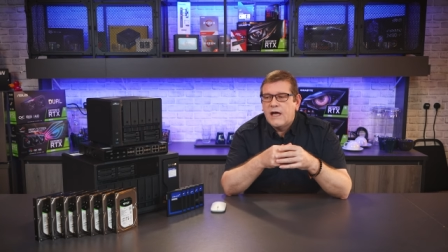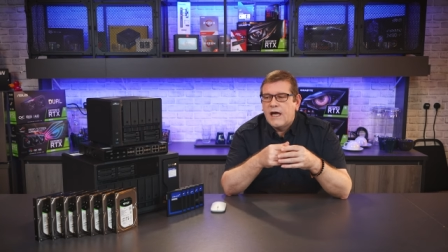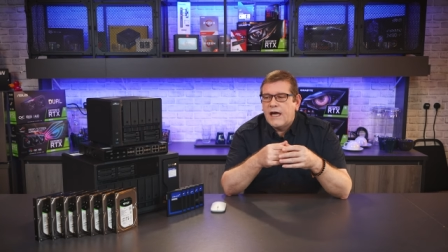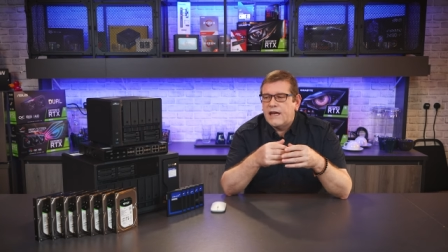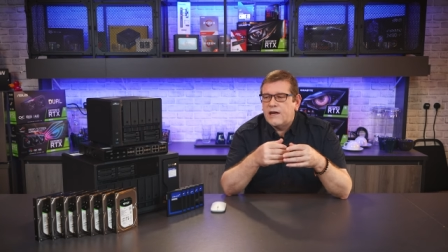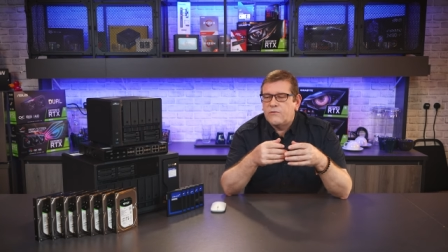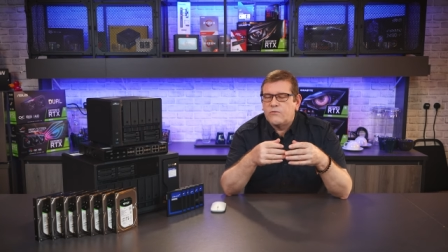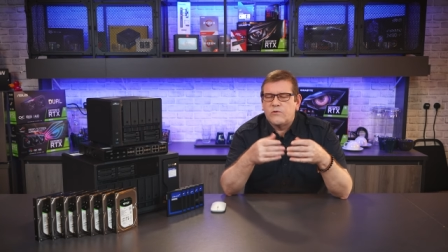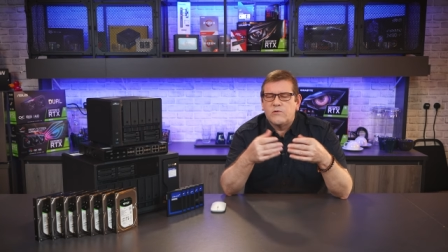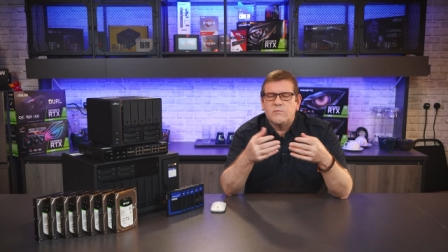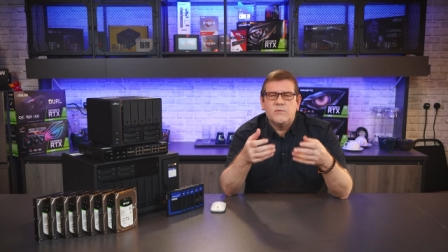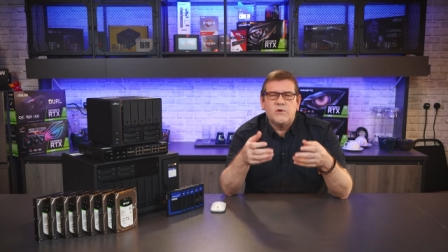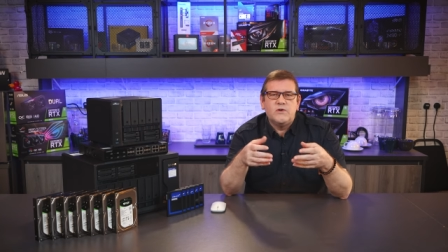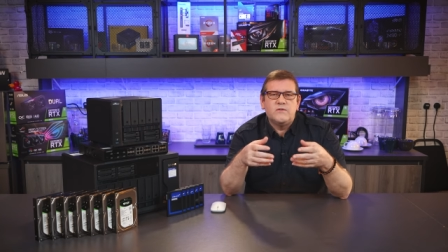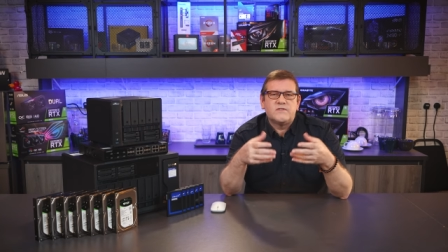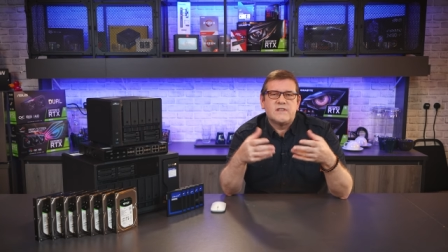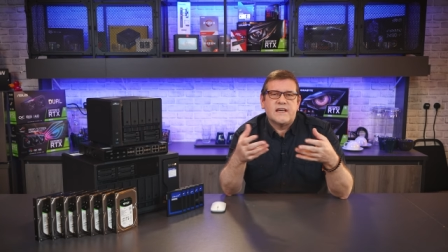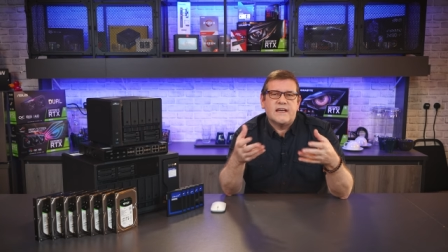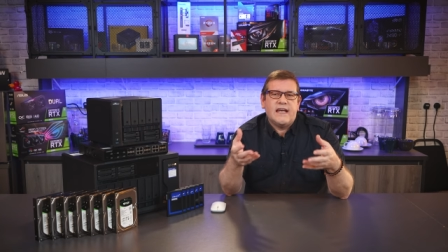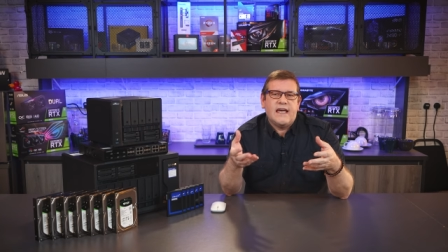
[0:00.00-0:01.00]
and it
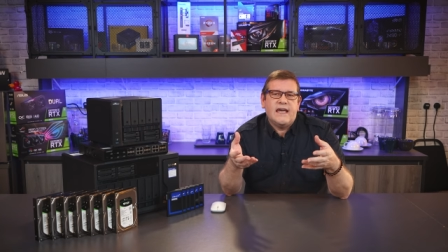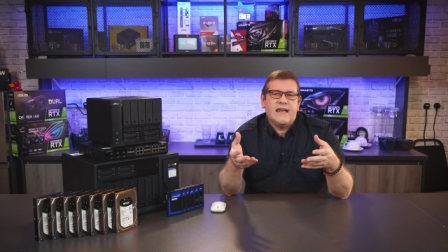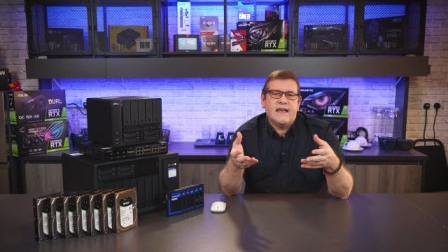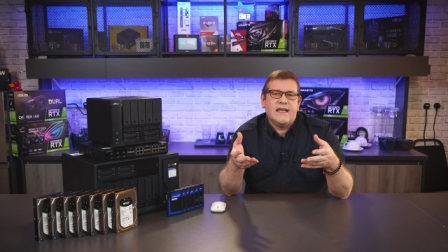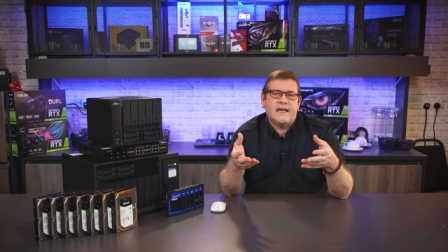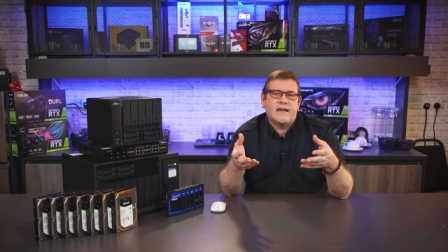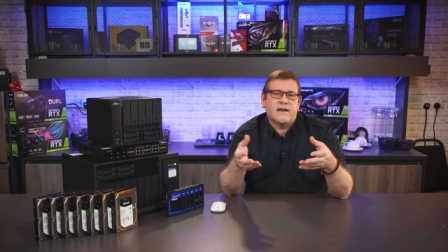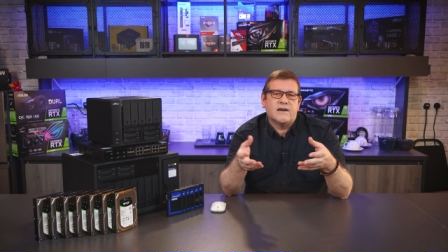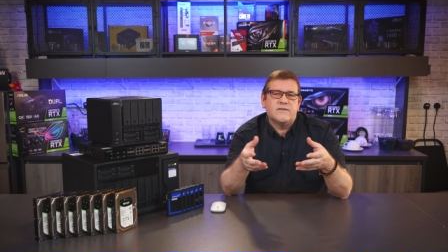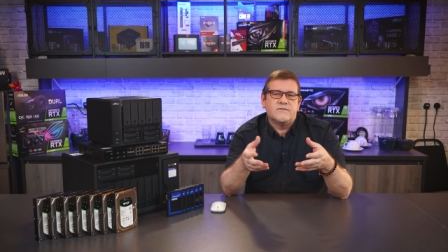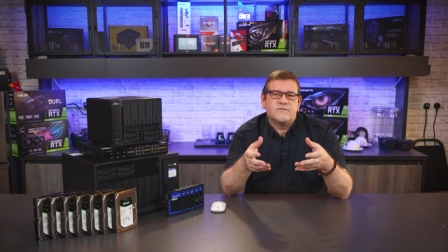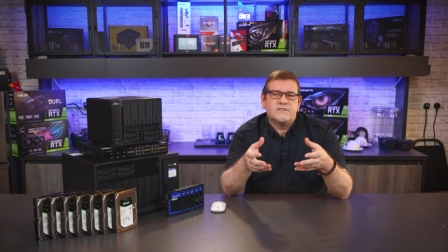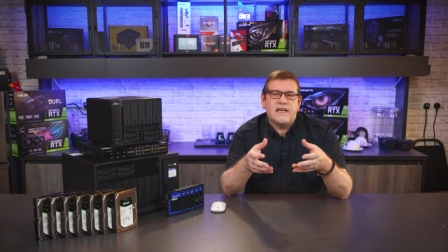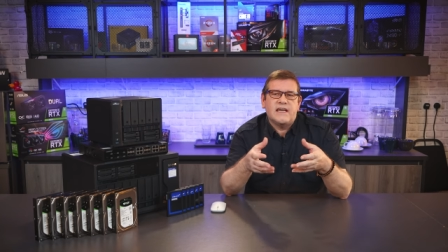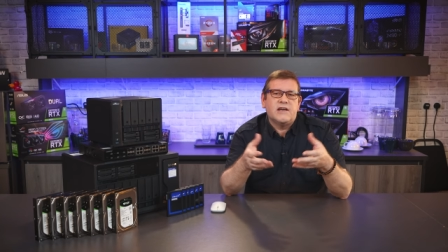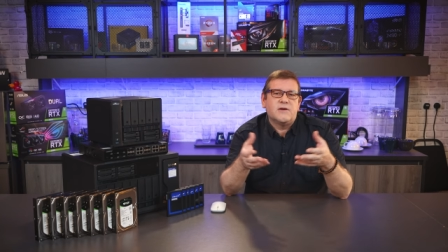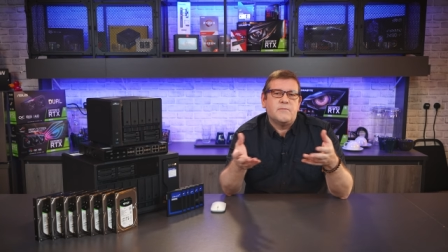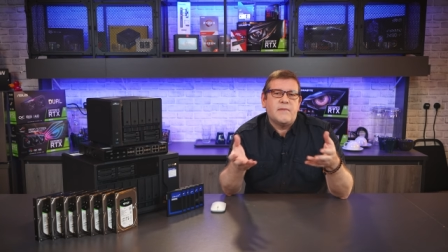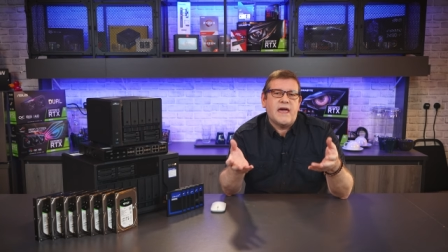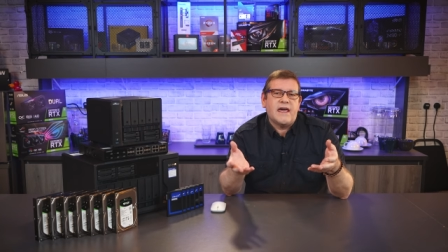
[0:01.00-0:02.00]
removes that headache of
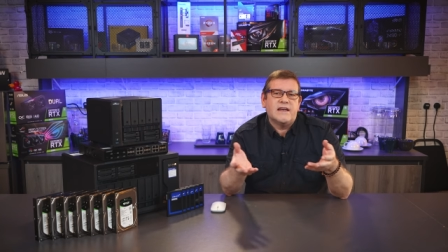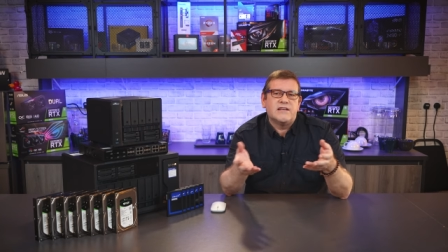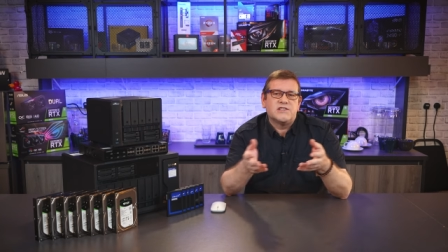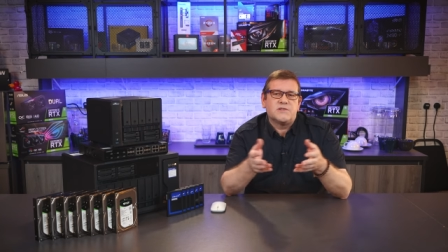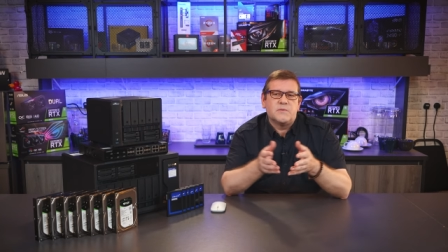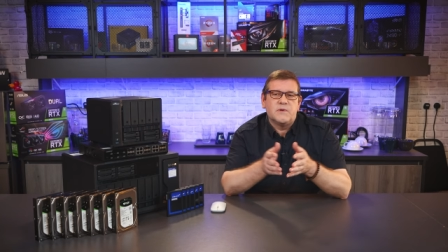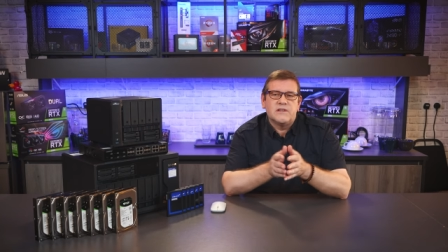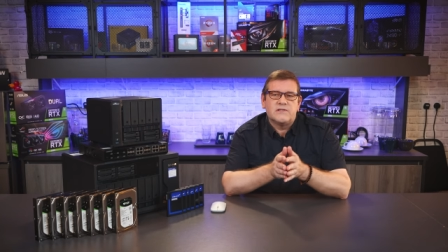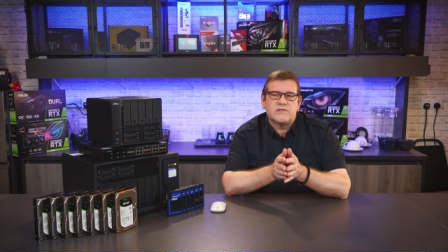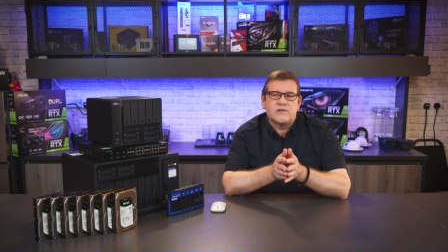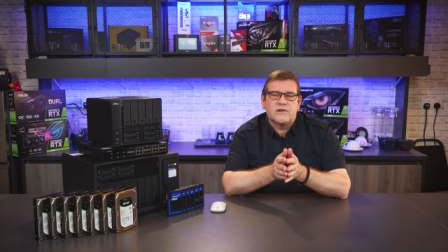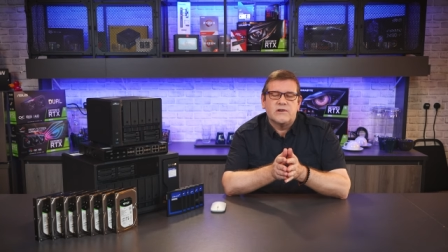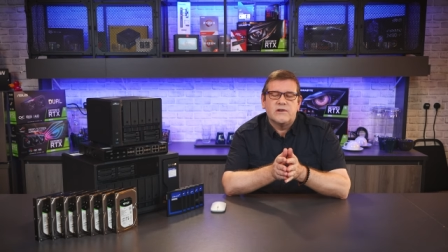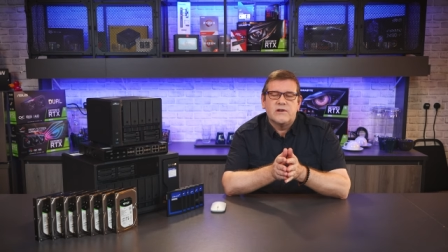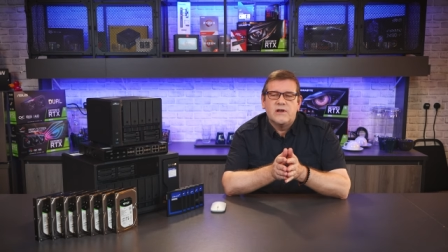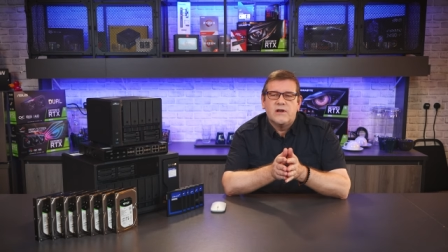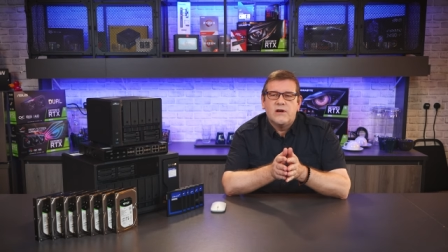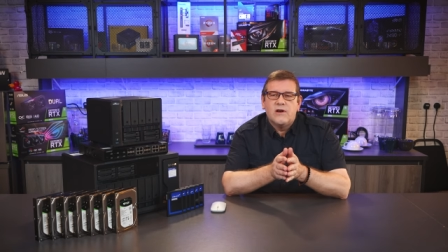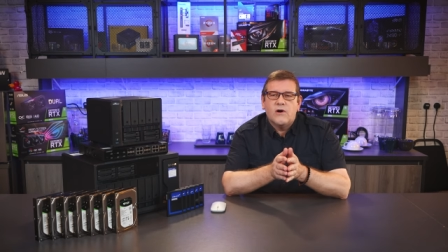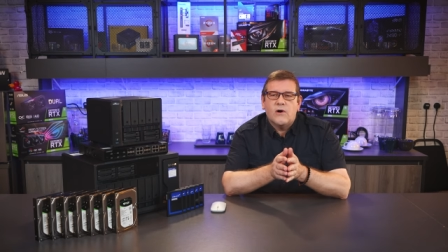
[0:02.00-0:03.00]
data management or,
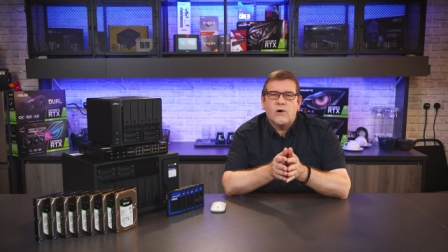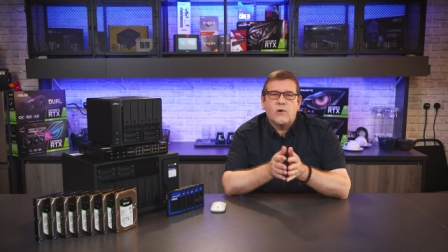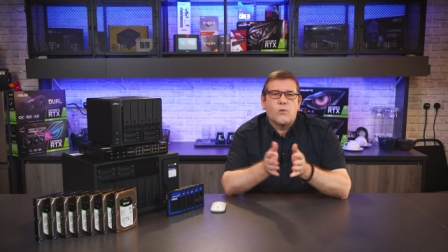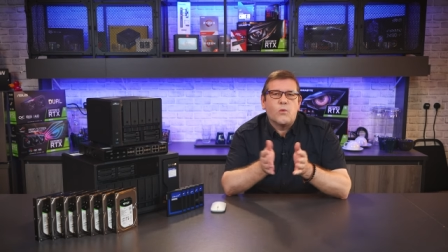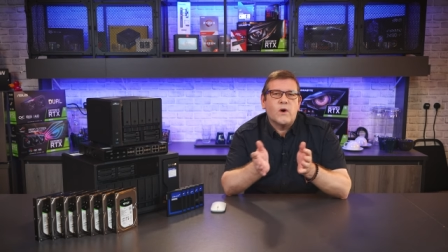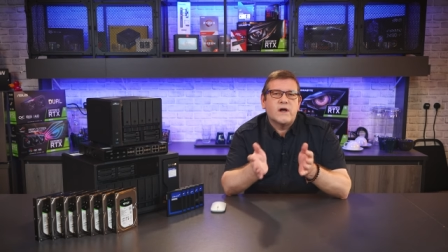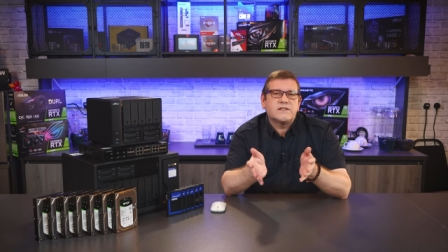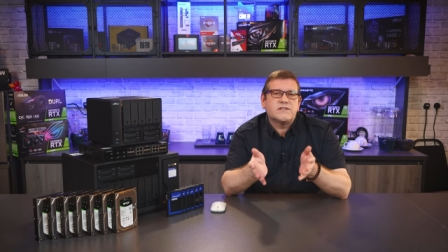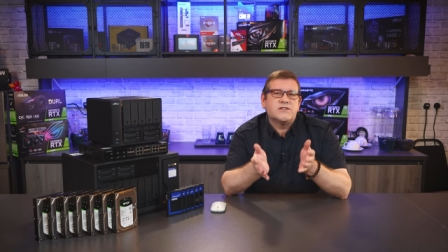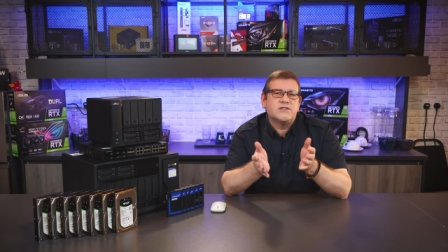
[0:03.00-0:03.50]
or what